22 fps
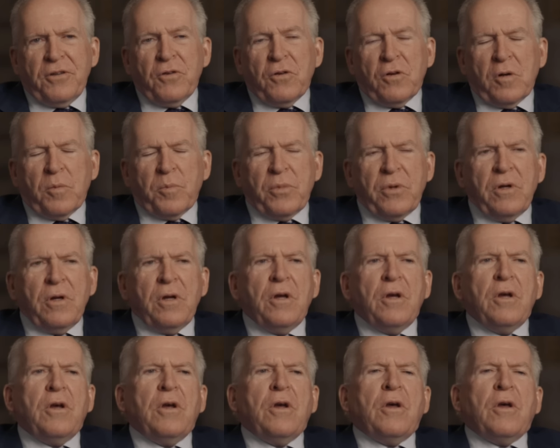Europe,
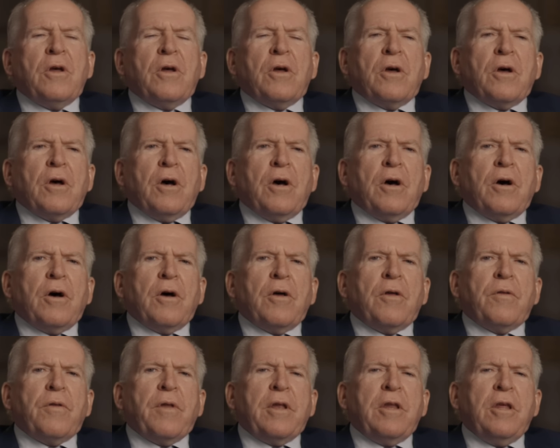
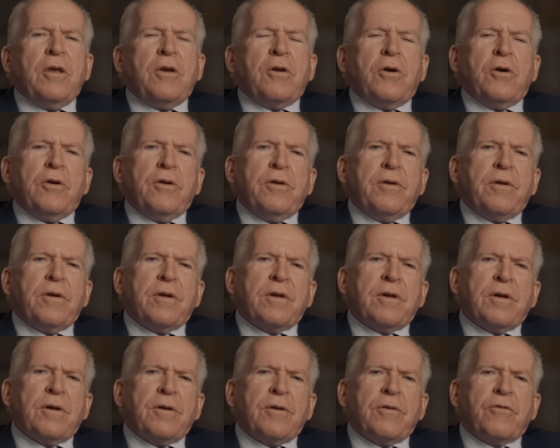that he could
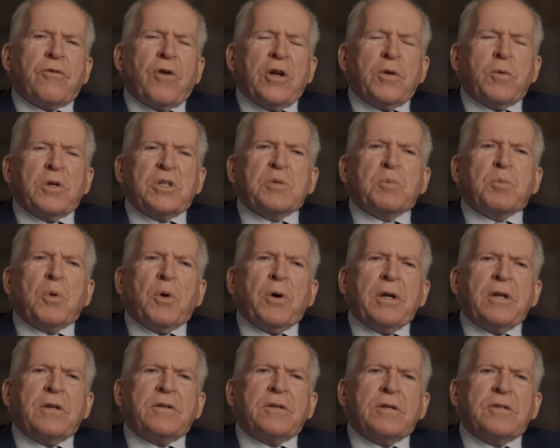try to
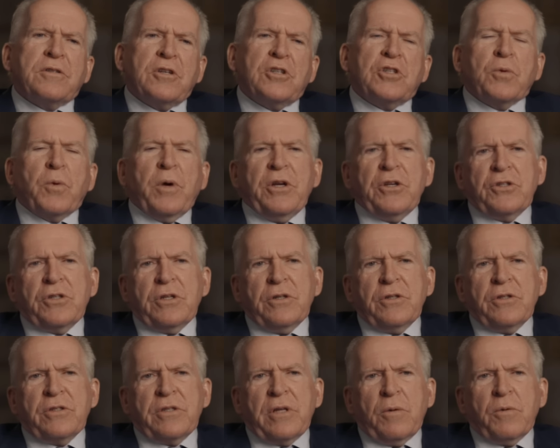exploit
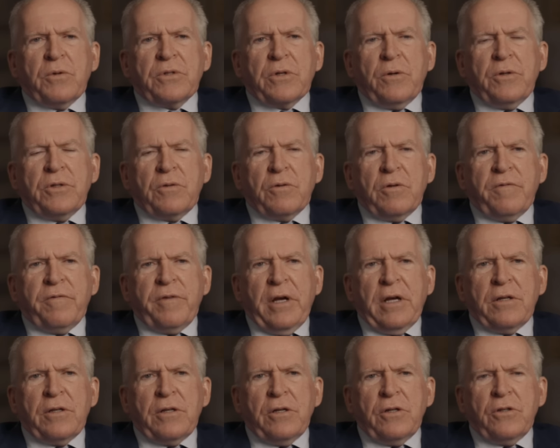situations that was going to
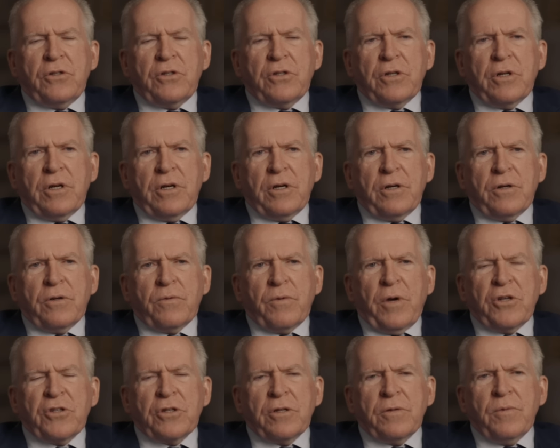advantage
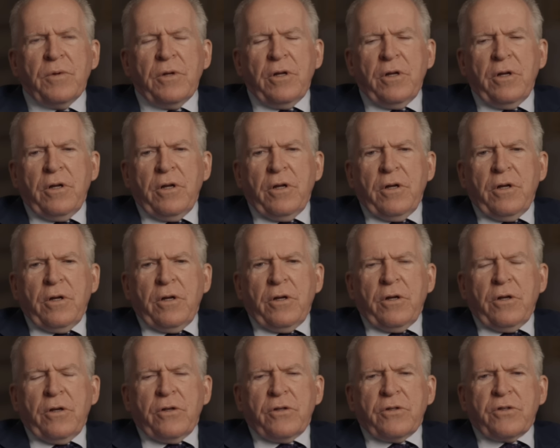Russia.
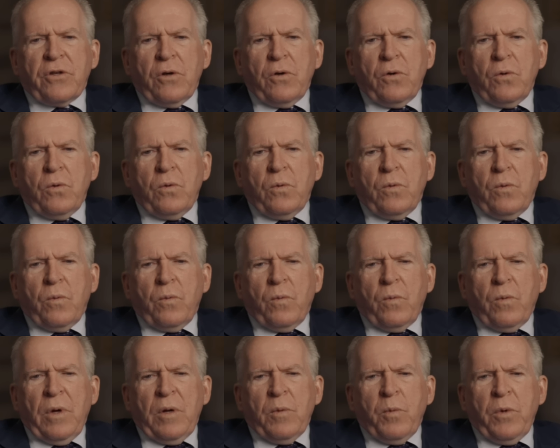So
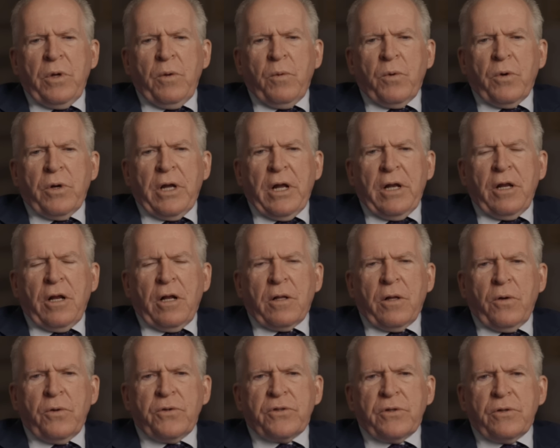when we were getting
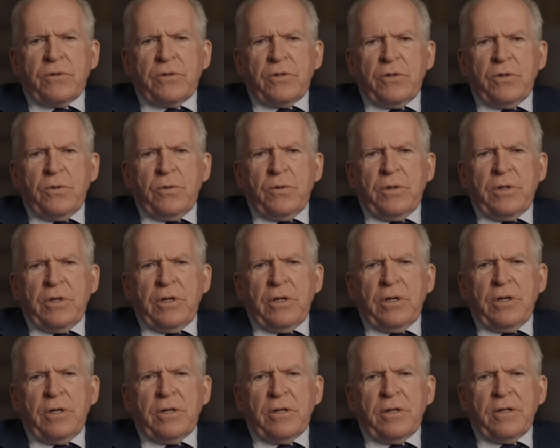closer to
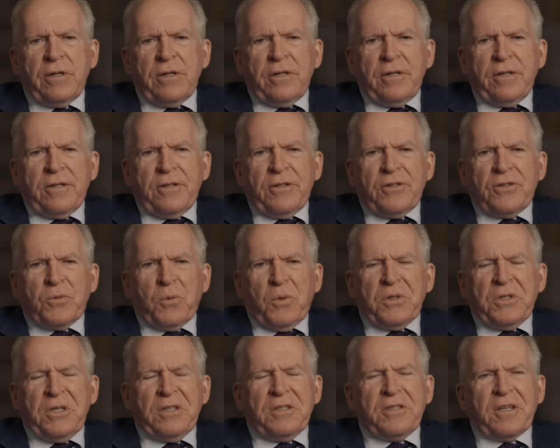the
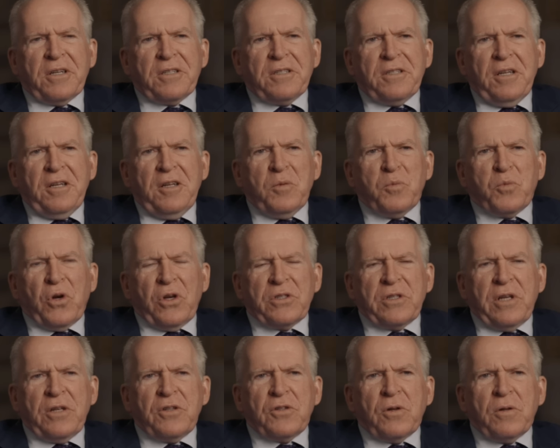2016
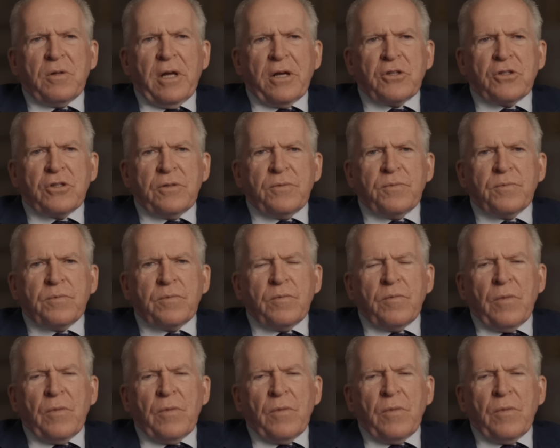presidential election,